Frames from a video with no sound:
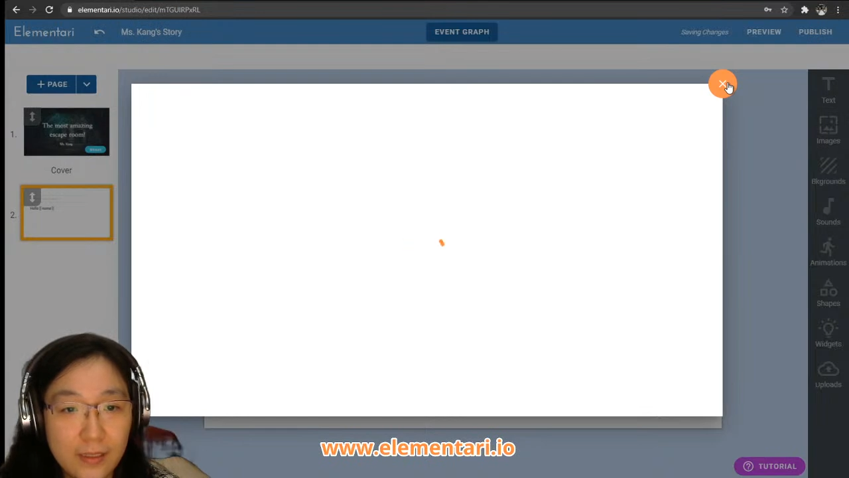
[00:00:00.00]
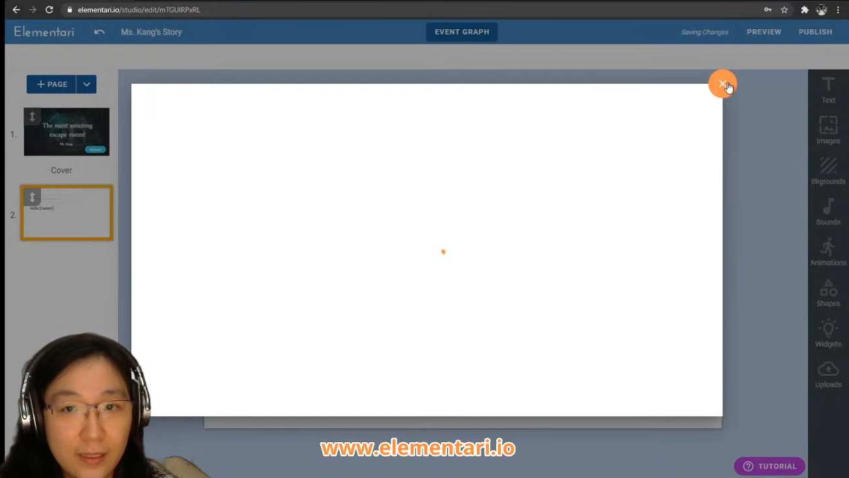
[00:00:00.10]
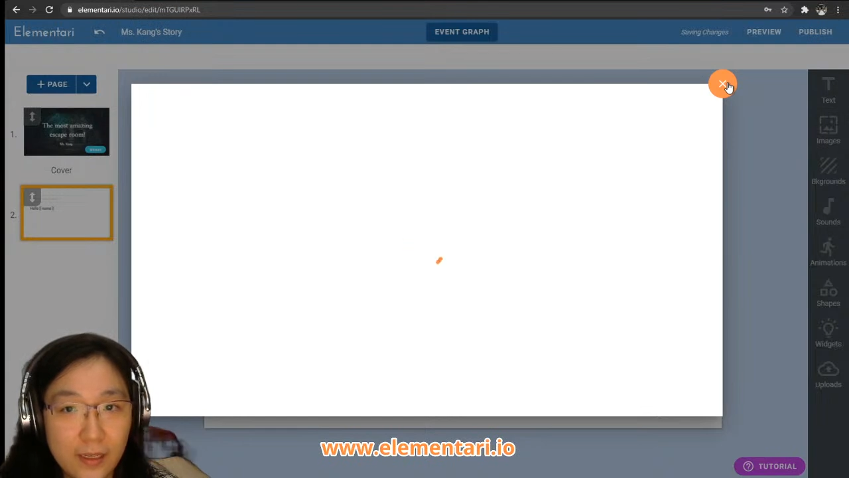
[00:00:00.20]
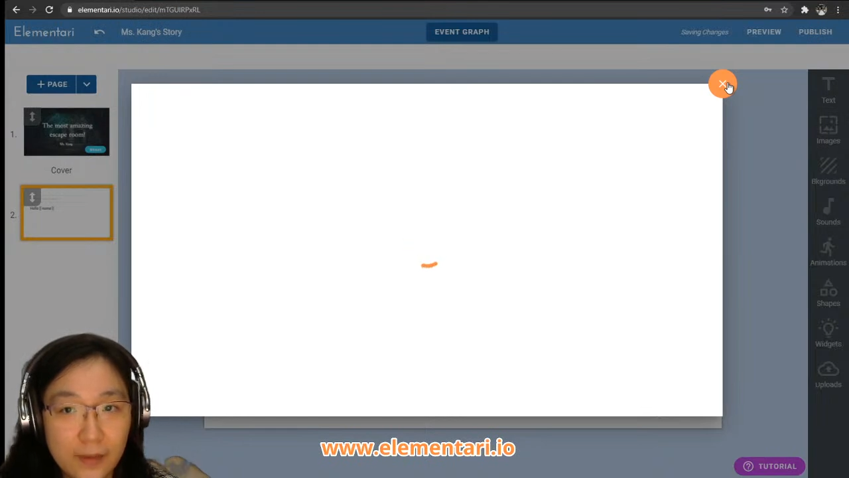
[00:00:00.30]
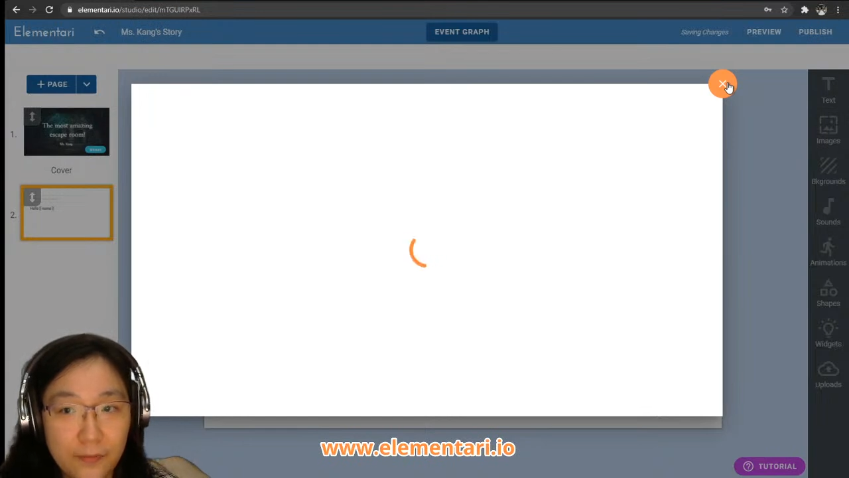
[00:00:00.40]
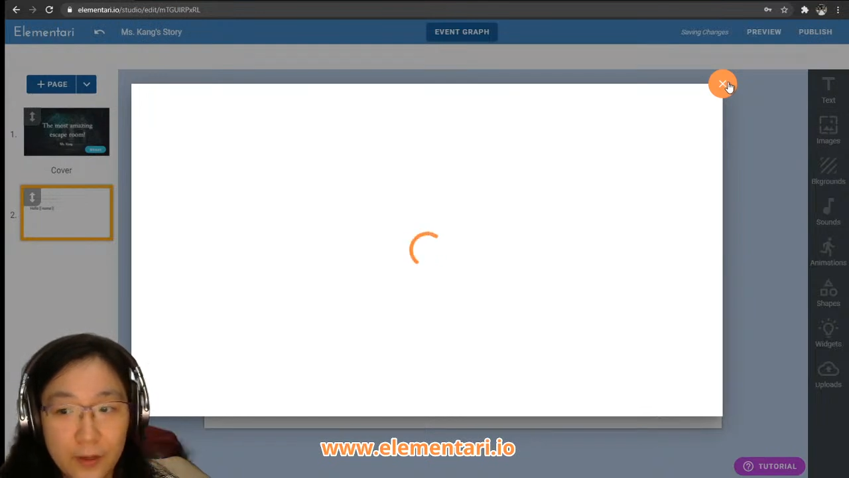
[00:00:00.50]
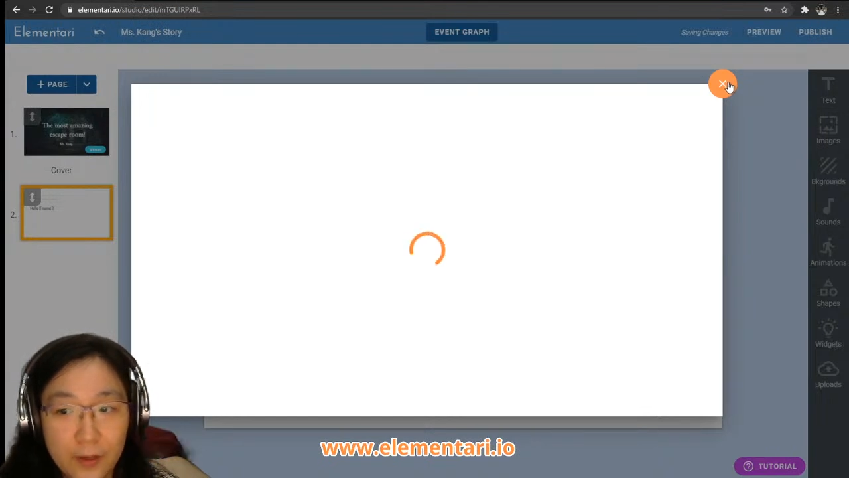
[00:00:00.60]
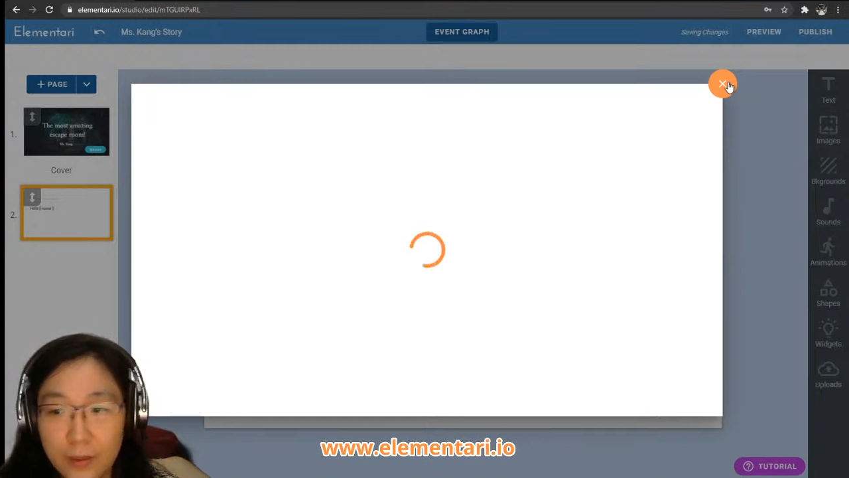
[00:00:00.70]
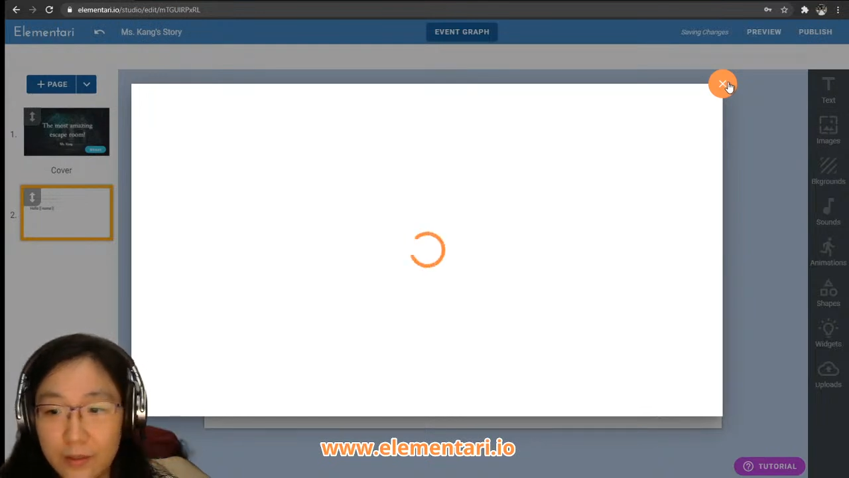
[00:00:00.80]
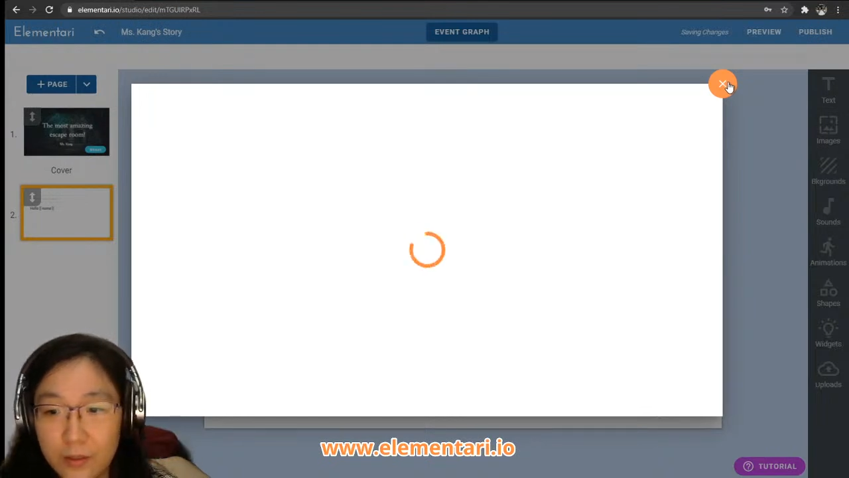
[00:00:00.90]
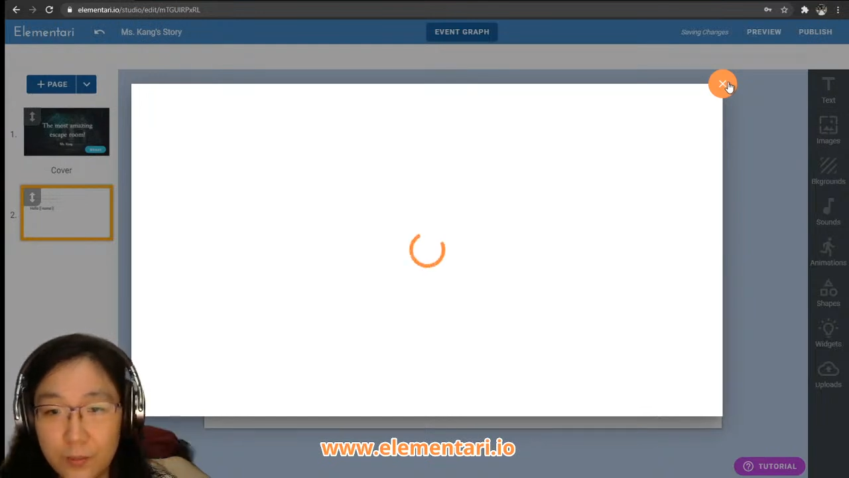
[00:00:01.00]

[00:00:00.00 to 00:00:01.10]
see if it wants to